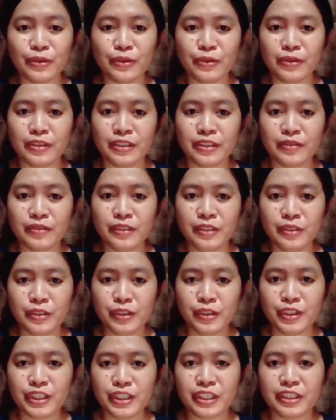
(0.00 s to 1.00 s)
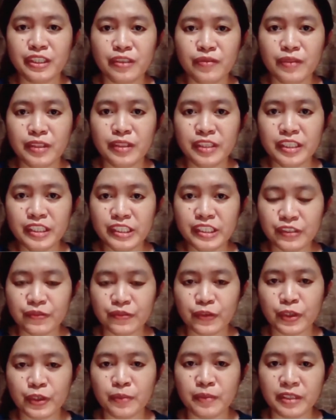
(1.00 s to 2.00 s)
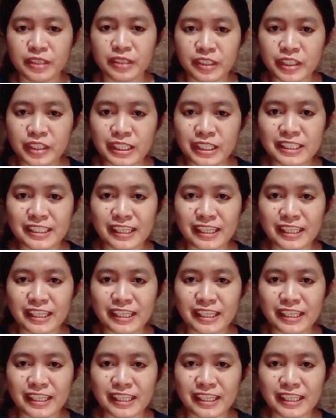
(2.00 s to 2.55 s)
The research activities for material